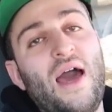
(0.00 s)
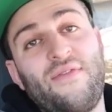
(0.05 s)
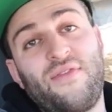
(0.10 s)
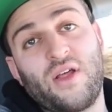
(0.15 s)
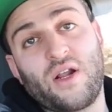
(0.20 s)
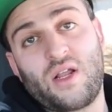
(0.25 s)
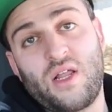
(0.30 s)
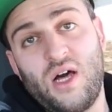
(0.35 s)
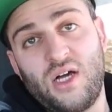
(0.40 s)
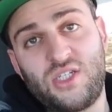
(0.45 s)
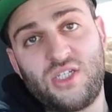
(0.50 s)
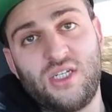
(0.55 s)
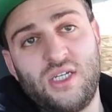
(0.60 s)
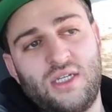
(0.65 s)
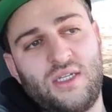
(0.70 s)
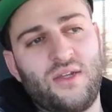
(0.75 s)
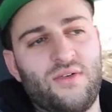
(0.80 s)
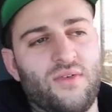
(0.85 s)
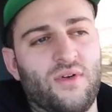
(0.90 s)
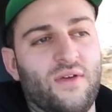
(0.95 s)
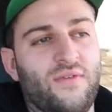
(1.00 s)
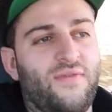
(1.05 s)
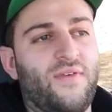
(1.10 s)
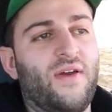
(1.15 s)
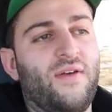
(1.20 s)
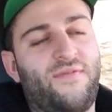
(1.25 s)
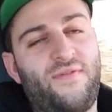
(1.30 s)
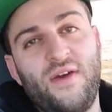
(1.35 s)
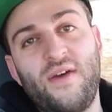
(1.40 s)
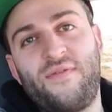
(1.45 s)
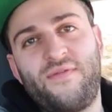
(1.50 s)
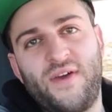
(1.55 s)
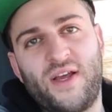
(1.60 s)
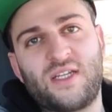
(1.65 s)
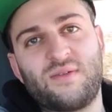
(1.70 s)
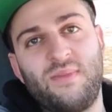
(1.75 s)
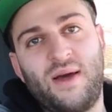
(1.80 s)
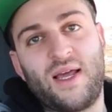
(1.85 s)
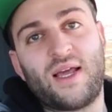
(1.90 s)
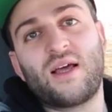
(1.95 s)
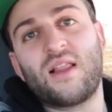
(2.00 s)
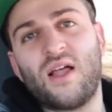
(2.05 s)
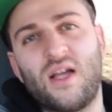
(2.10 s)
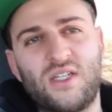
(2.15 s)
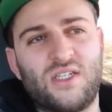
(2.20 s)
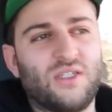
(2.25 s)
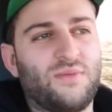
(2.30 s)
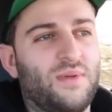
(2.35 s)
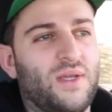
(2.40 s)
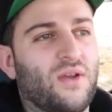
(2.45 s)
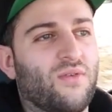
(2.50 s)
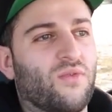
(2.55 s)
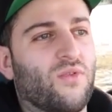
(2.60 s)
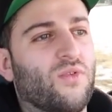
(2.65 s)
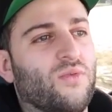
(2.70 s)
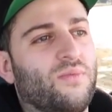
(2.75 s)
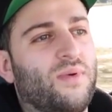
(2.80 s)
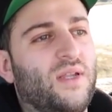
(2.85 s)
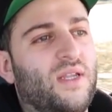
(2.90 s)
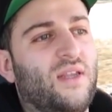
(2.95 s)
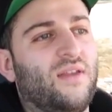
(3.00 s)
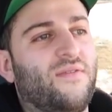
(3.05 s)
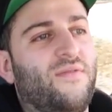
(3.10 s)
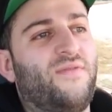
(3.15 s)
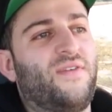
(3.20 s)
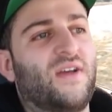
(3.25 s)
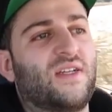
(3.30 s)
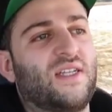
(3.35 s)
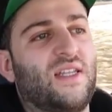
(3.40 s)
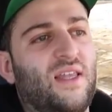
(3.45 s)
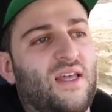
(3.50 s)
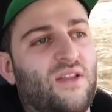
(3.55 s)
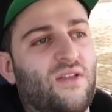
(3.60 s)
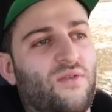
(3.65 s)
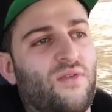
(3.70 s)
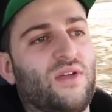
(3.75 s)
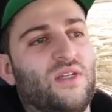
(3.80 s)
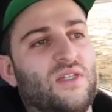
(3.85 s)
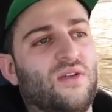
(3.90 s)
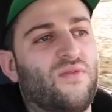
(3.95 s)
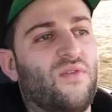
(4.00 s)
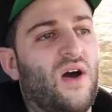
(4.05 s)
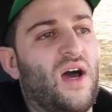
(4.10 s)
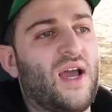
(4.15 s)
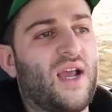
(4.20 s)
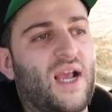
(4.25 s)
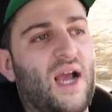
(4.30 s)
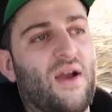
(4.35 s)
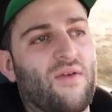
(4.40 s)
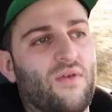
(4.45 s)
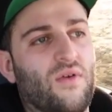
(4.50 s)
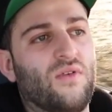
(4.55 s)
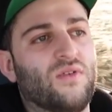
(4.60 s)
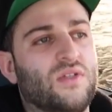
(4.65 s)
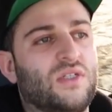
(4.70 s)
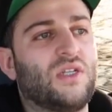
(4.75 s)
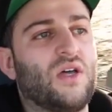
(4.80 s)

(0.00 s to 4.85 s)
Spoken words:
The clutches, it didn't really, it fixed my clutches being ruined, but it didn't fix, I think, the reason why it got ruined.